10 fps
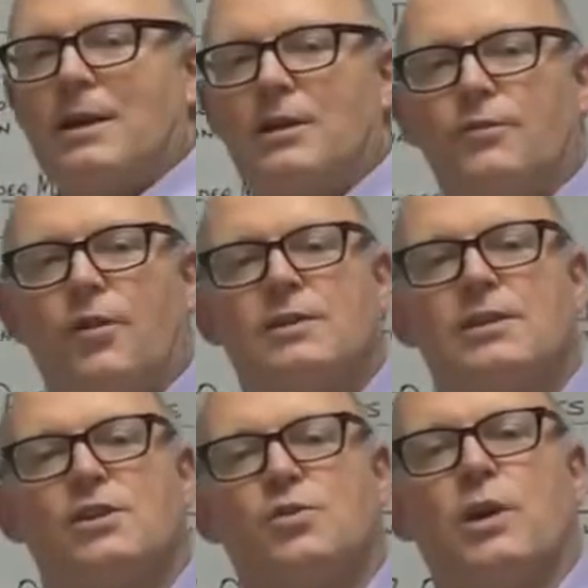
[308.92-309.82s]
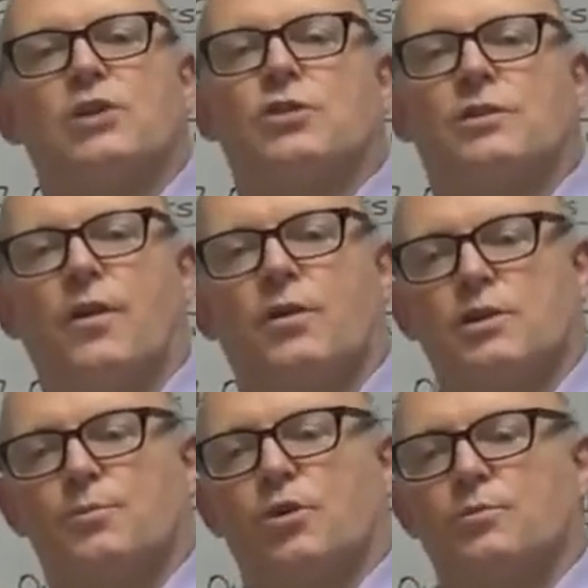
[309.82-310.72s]
make the devices switch as fast
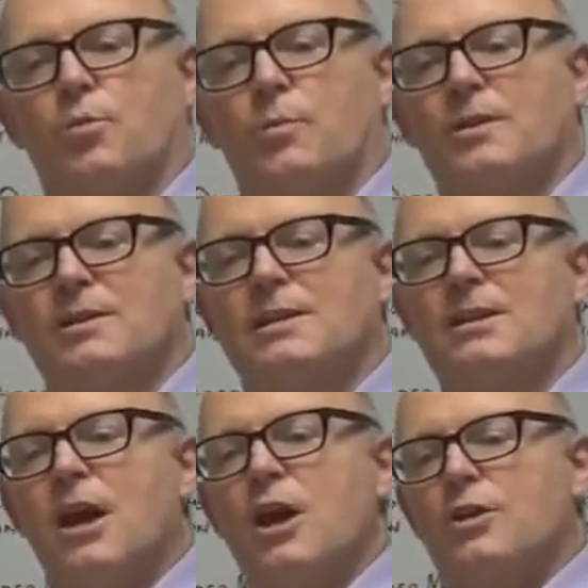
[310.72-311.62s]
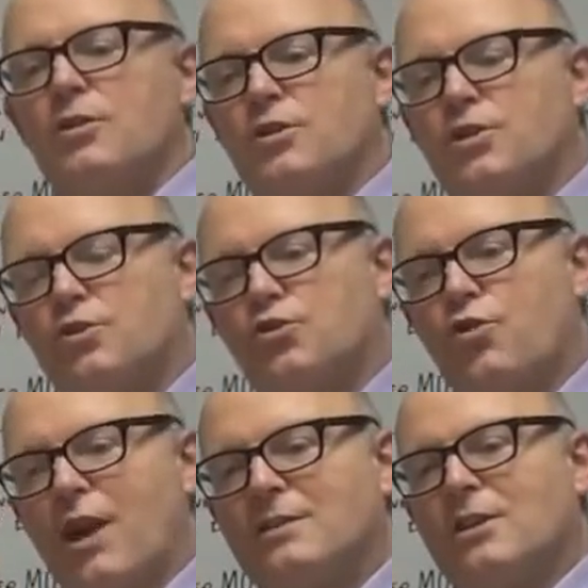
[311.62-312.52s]
as possible, because it's the
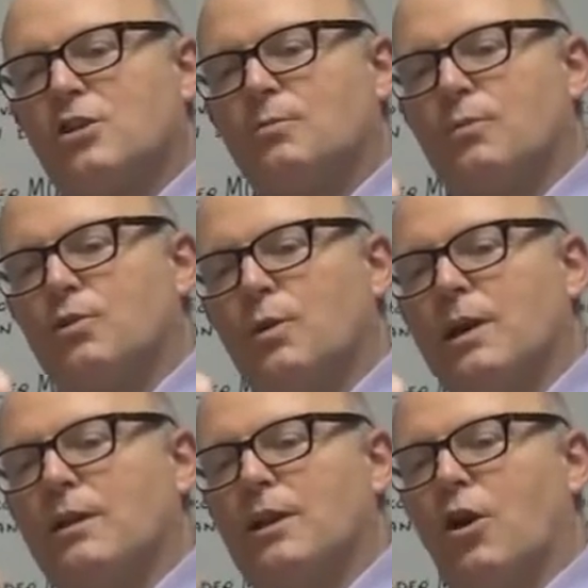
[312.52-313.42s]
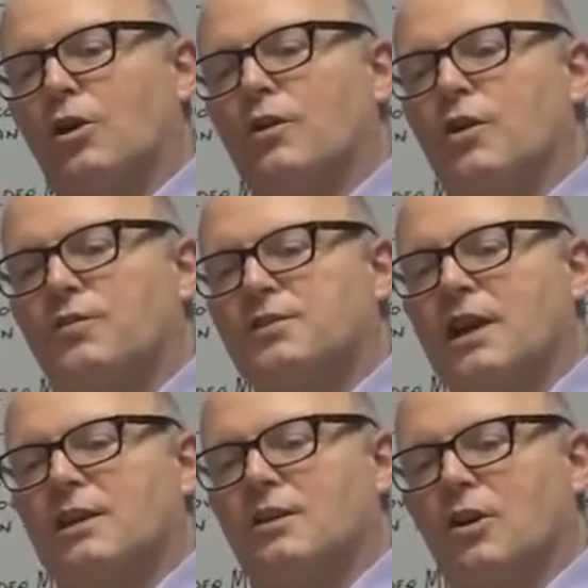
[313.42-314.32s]
transition between the on and the off
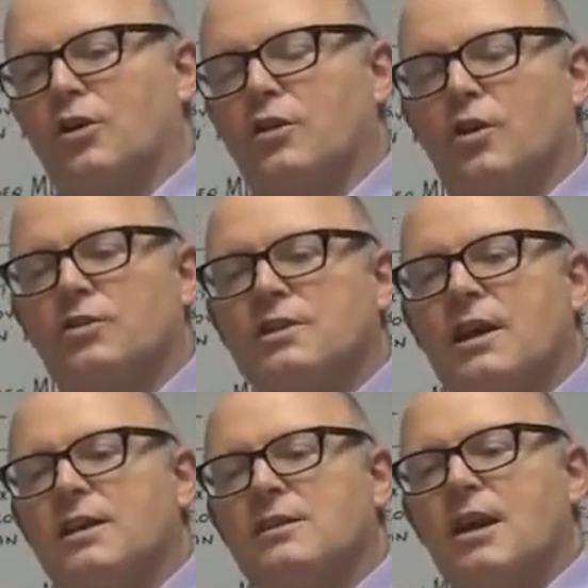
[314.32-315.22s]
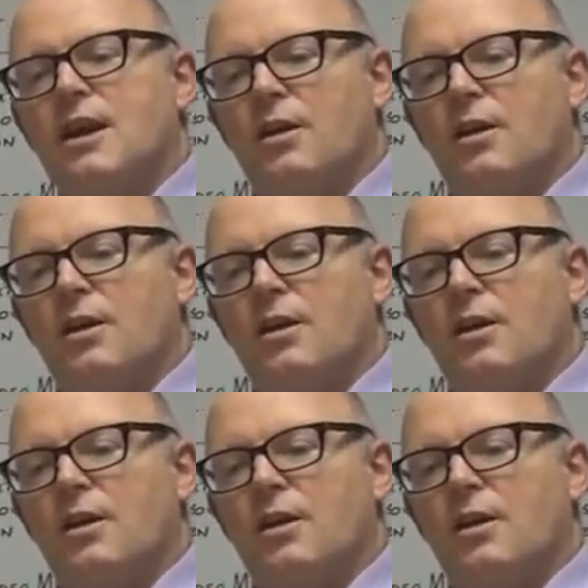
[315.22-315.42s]
state and the on and the on state